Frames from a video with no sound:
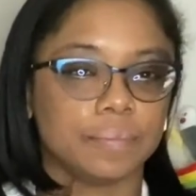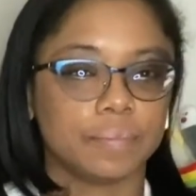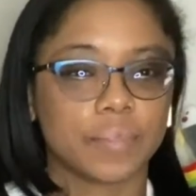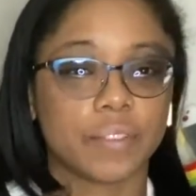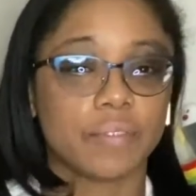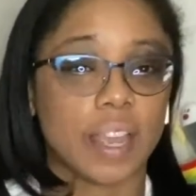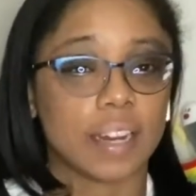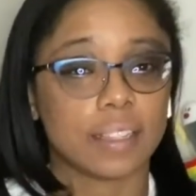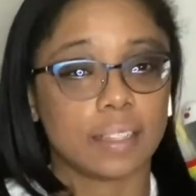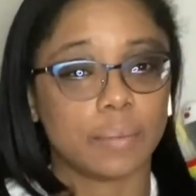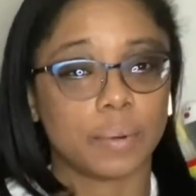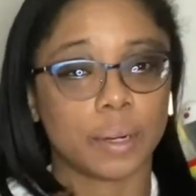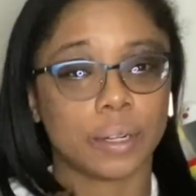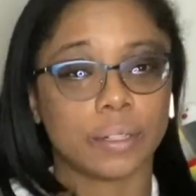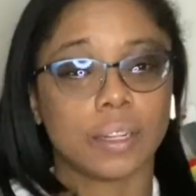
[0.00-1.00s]
fantasy
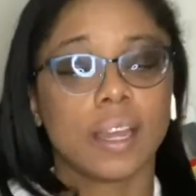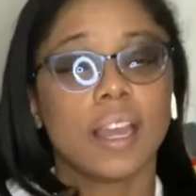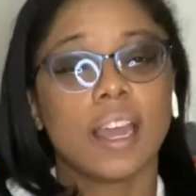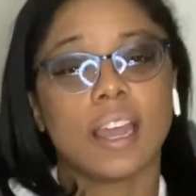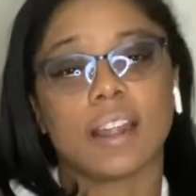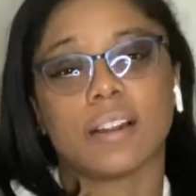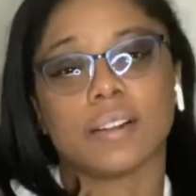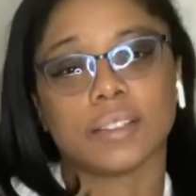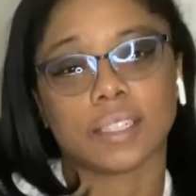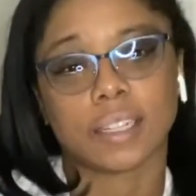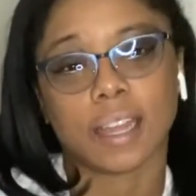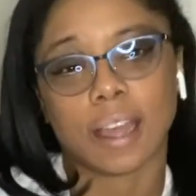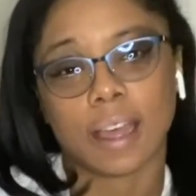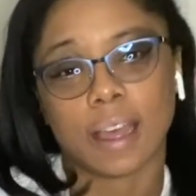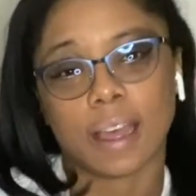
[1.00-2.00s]
world, and there's a
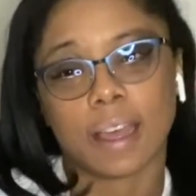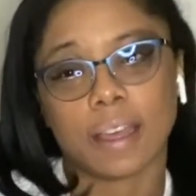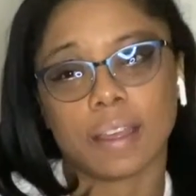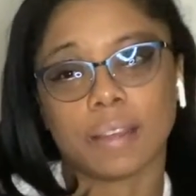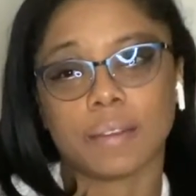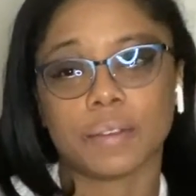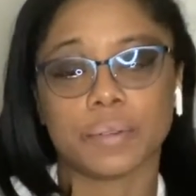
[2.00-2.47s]
guy